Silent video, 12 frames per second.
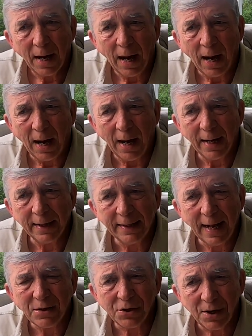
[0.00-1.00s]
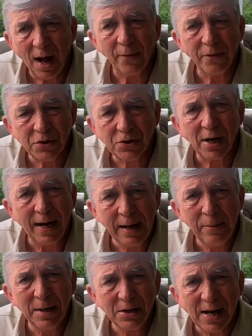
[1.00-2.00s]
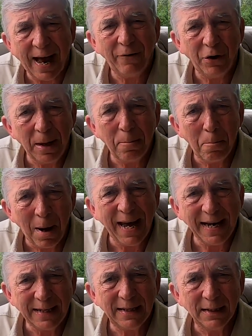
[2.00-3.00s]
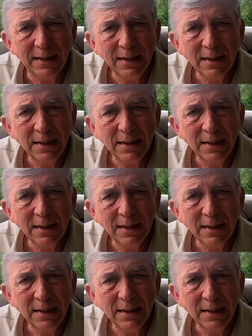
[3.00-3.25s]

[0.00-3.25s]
that's not the same as having it baked.